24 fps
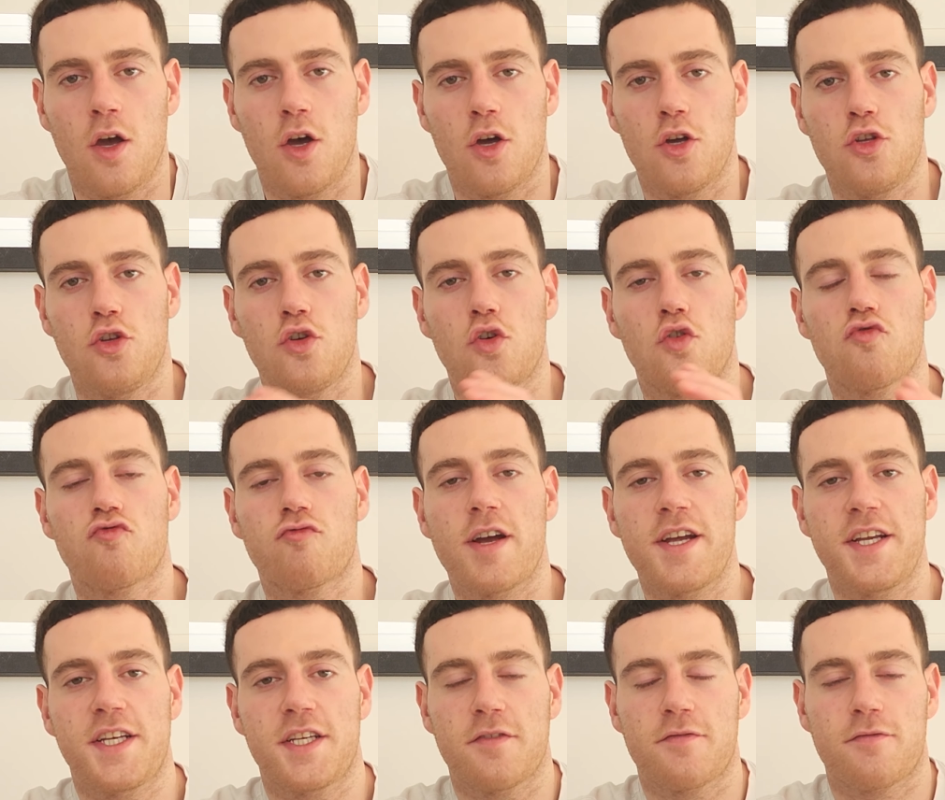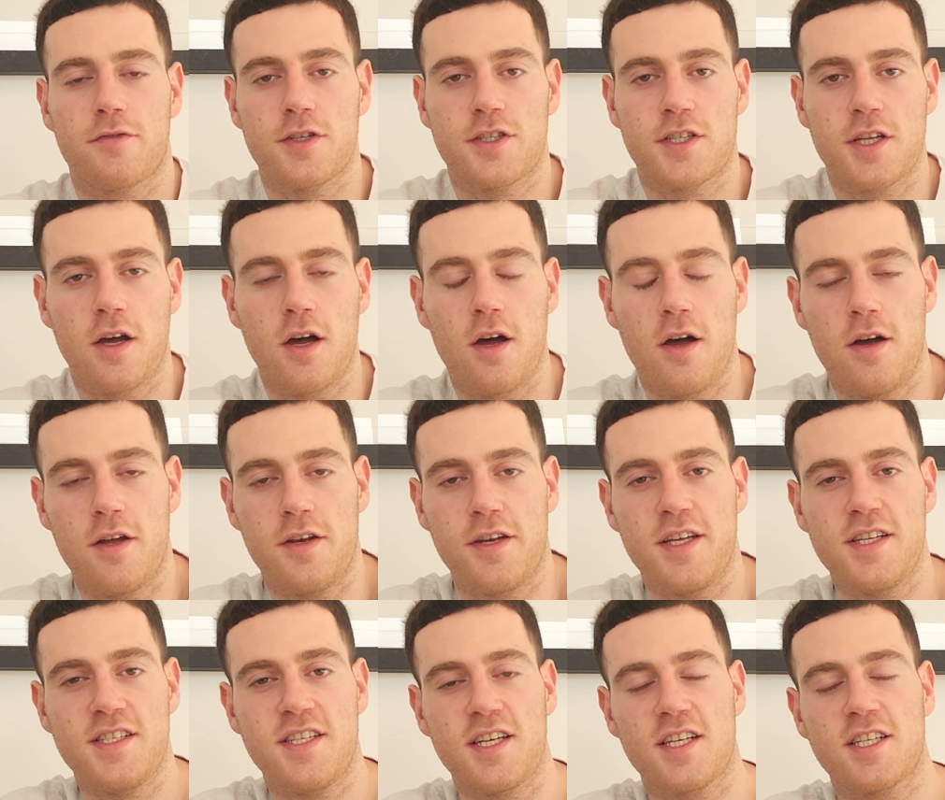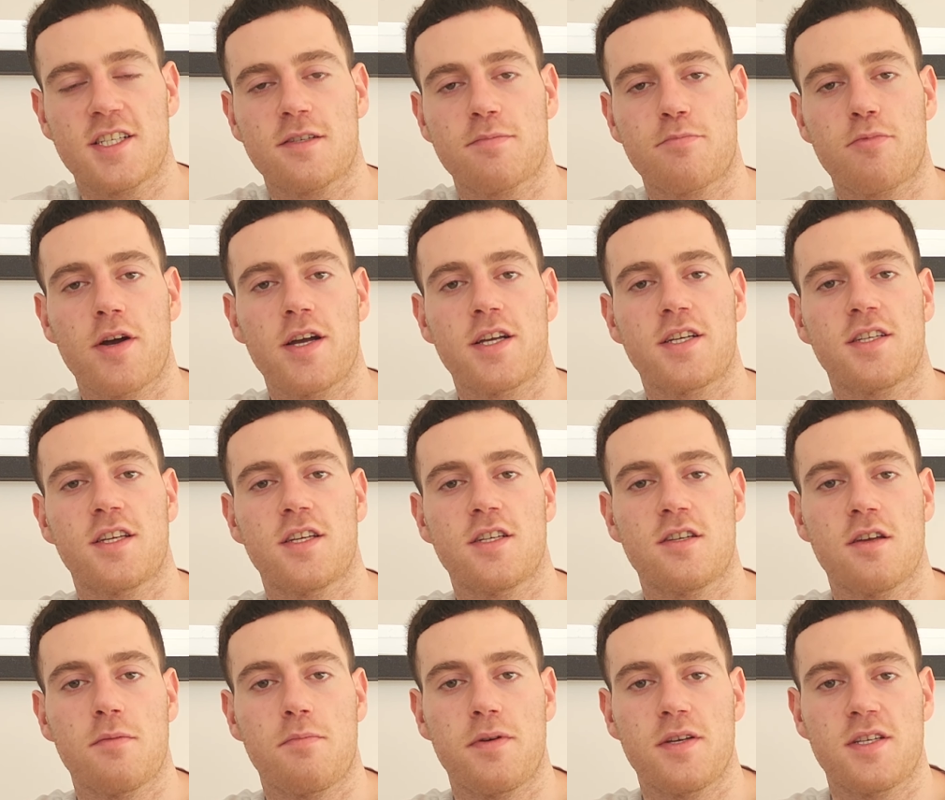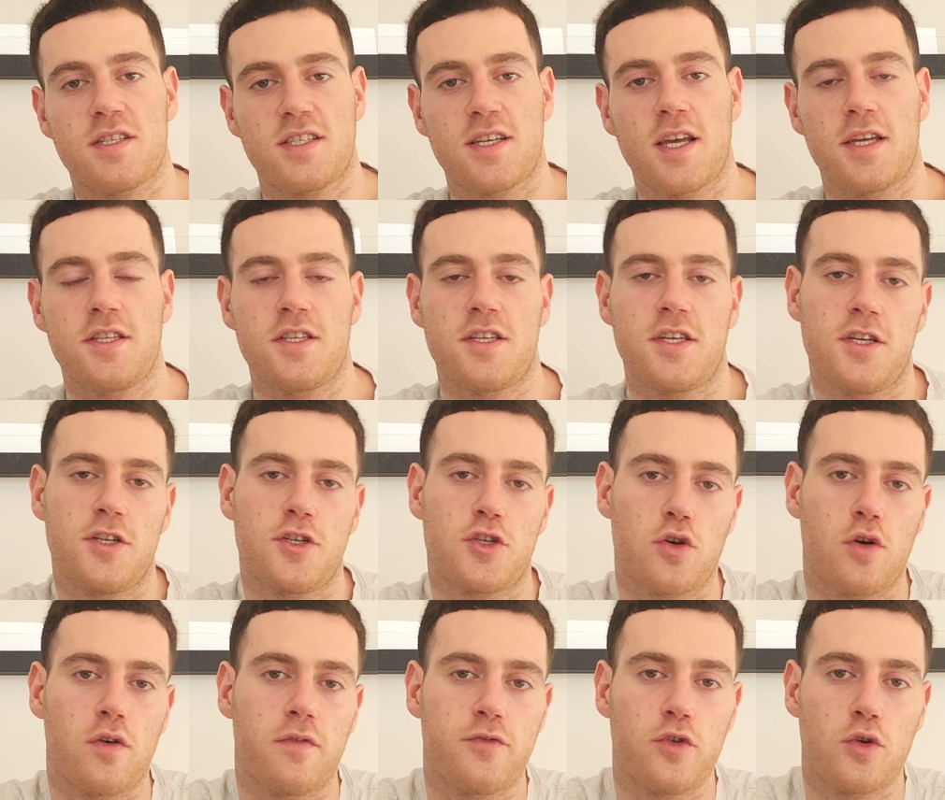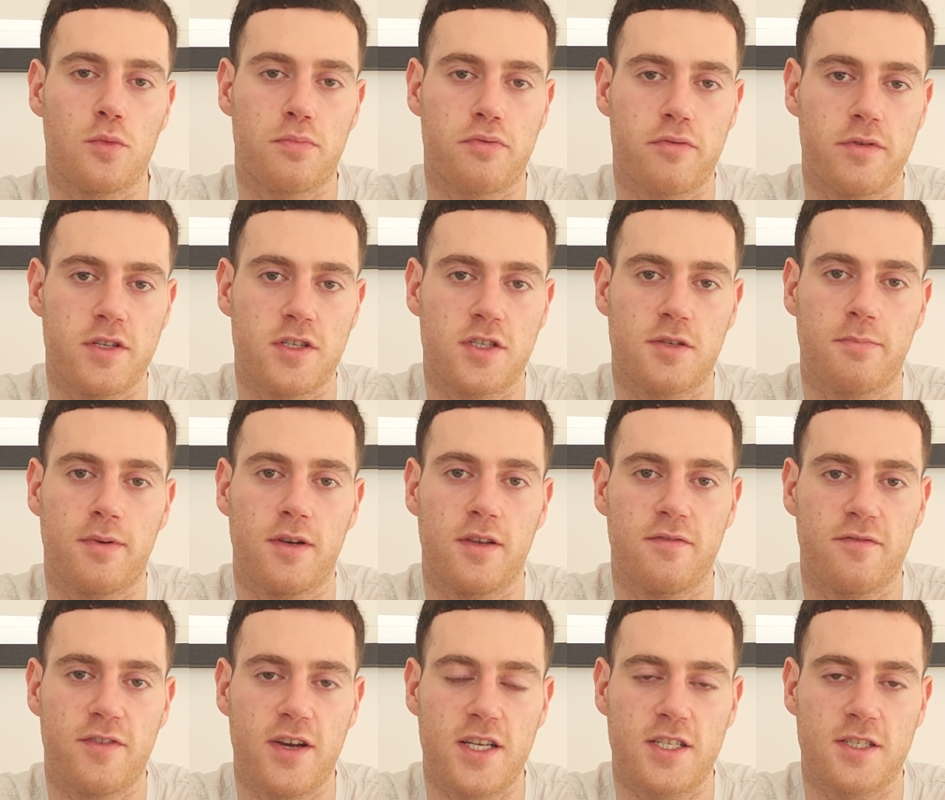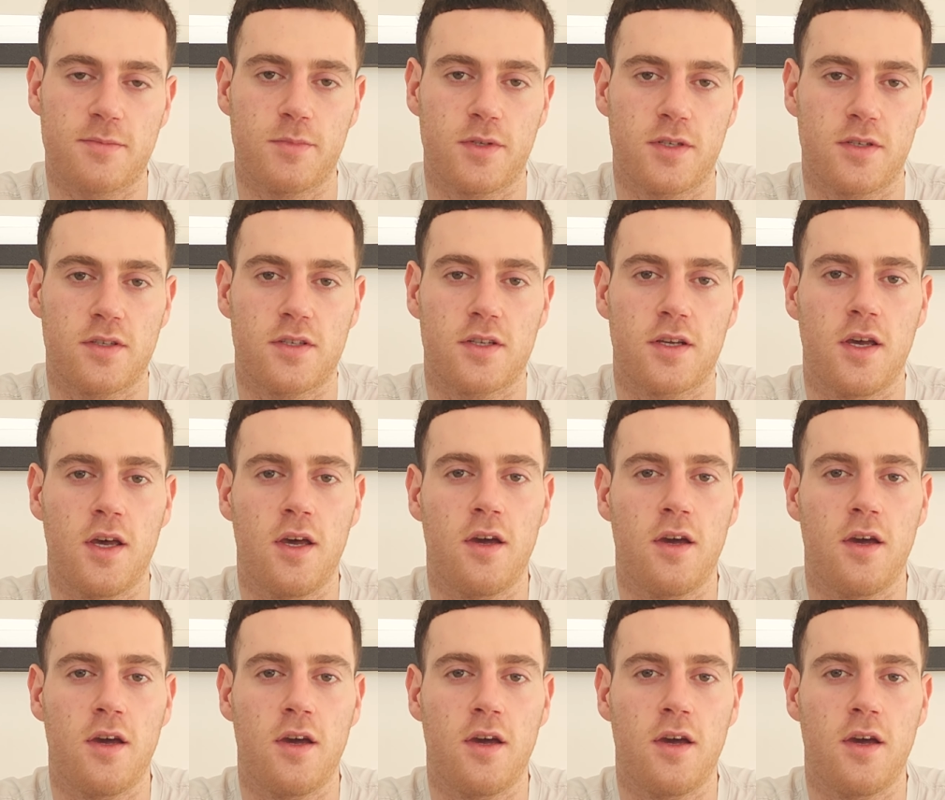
Your rate of return is expressed as a percentage of your principal investment.